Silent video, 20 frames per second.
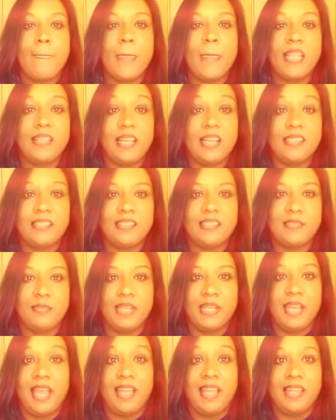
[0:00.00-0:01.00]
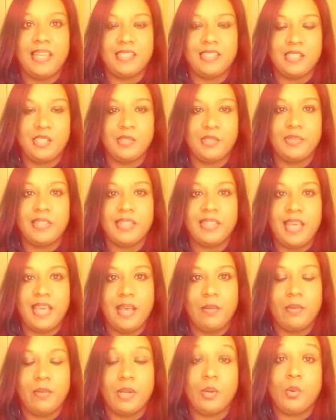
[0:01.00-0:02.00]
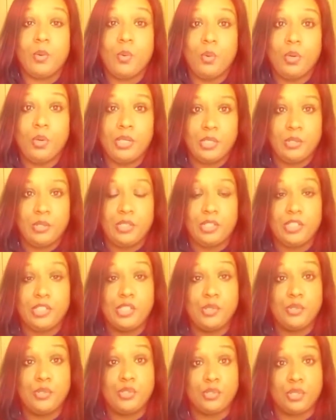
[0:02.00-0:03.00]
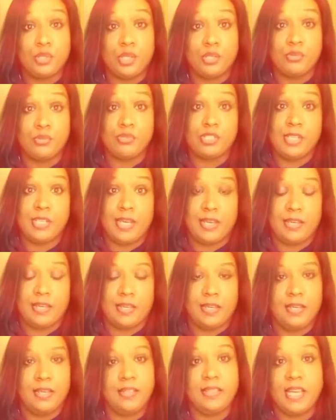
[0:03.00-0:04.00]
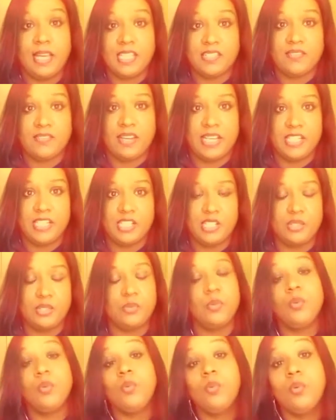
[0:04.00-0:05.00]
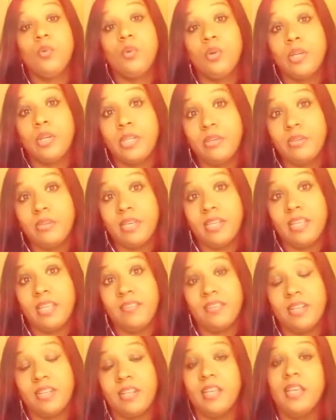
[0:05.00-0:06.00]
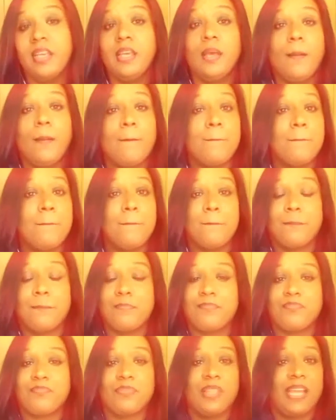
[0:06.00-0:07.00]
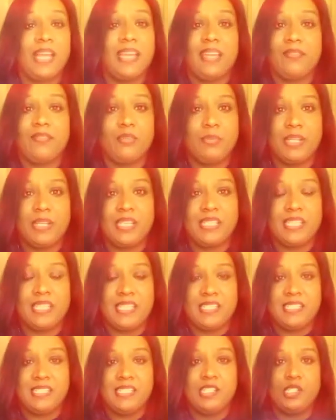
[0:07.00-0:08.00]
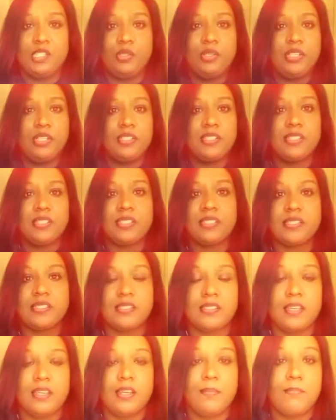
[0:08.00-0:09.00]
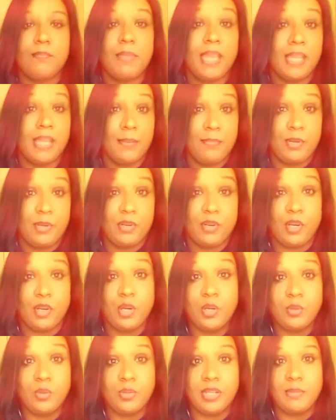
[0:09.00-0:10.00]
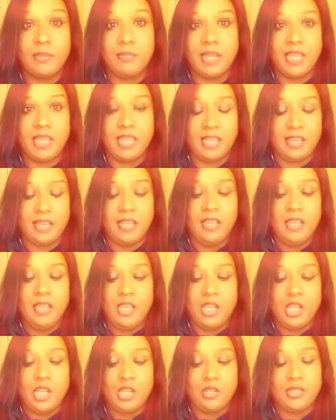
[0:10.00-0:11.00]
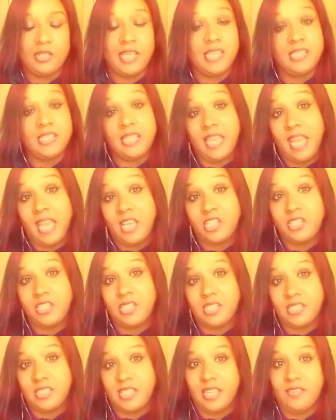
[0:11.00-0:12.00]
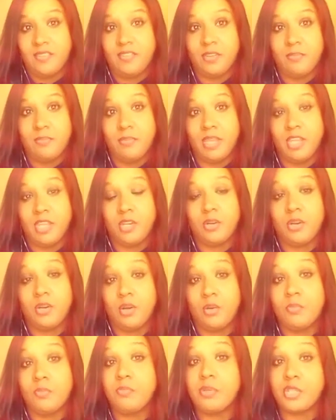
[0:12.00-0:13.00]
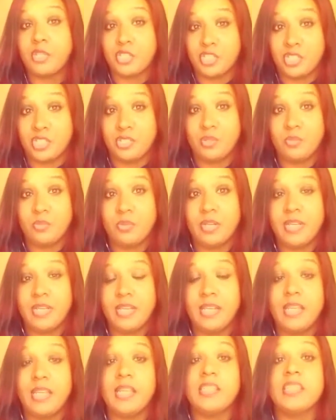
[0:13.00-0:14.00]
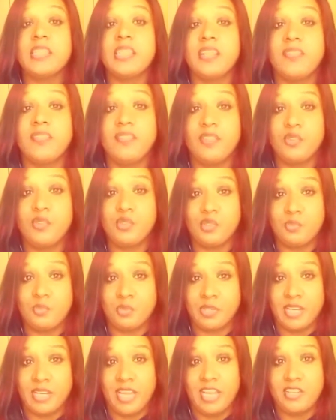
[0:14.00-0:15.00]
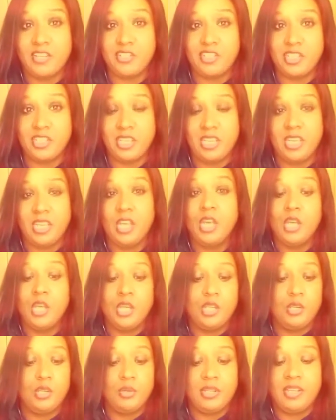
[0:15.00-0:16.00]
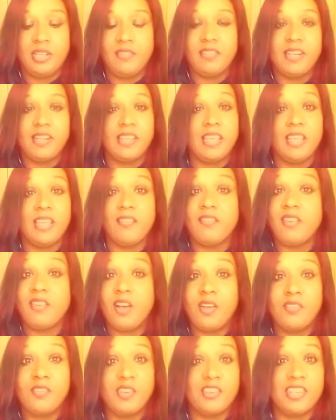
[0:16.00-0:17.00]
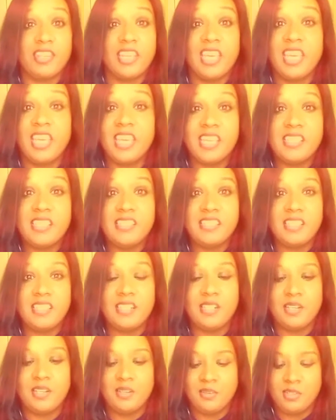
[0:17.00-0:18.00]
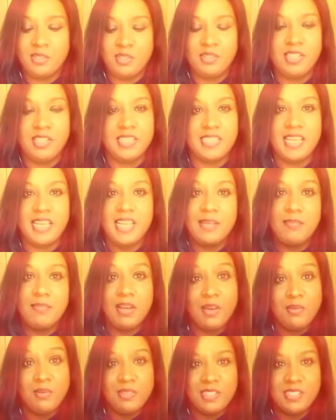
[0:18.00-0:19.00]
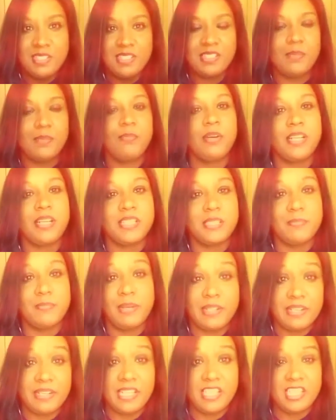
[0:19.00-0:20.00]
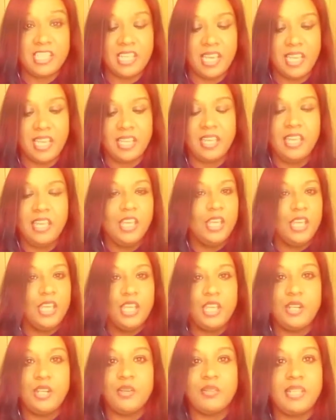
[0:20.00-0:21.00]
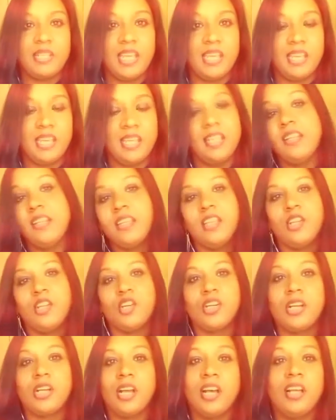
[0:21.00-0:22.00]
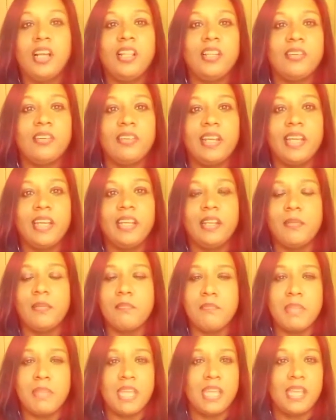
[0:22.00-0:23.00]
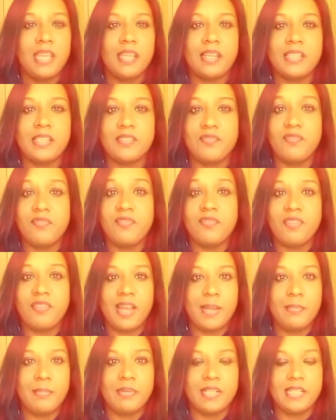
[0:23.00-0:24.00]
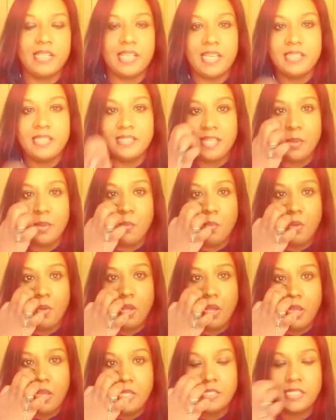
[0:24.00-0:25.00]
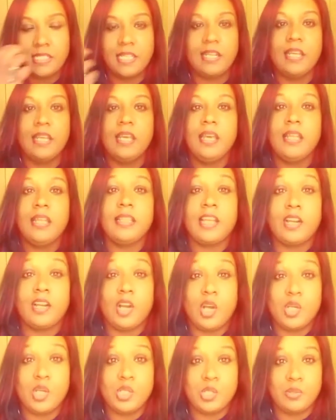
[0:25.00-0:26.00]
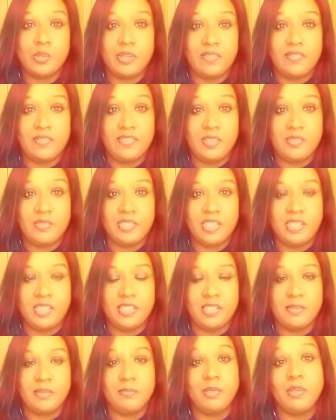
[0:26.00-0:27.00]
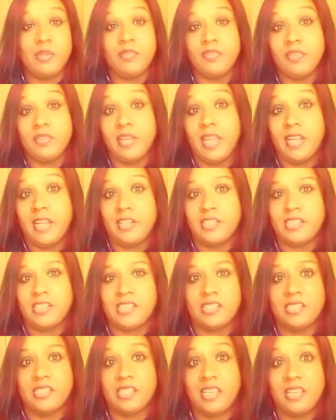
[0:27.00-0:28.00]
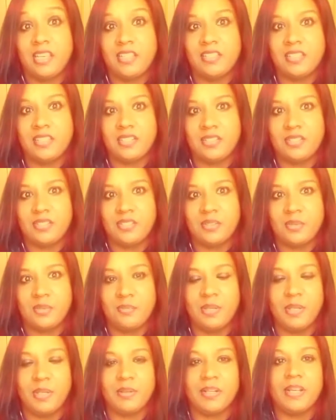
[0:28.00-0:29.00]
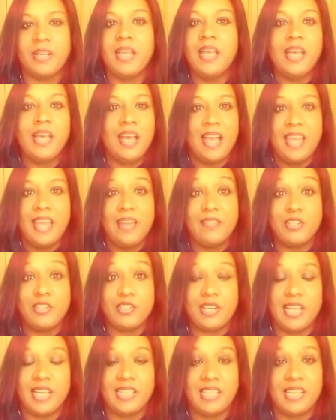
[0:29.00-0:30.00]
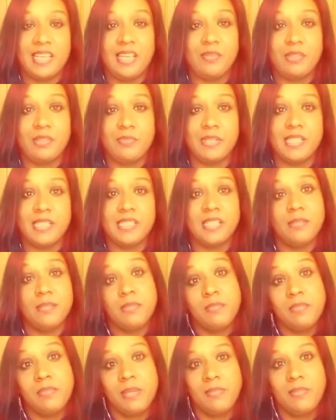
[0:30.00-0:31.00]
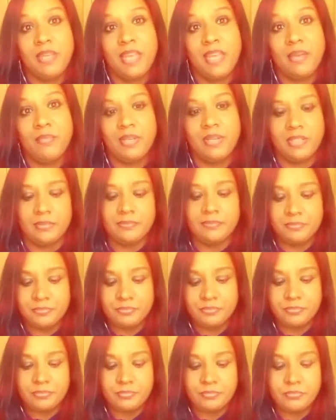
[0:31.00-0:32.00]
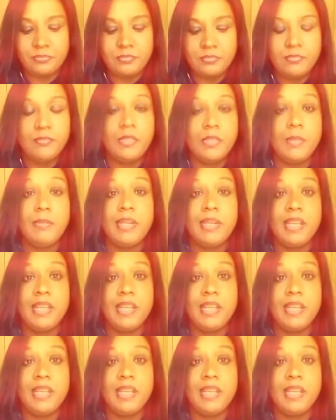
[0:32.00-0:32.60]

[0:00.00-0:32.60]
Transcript: That's just me. I like to do it that way. Or you could use your own check. That's fine too. Or you could even, like everybody says this, you can just make up your own and make it, you know, they actually say if you make your own personal one, it's infused more energy. You could even involve your kids, you know, you could tell them, oh, this is a prosperity check, you know, they could, you know, color it and make it as vibrant as they want, and they're also infusing their beautiful energy because kids are so pure. I haven't tried that yet with my son, but maybe I will. But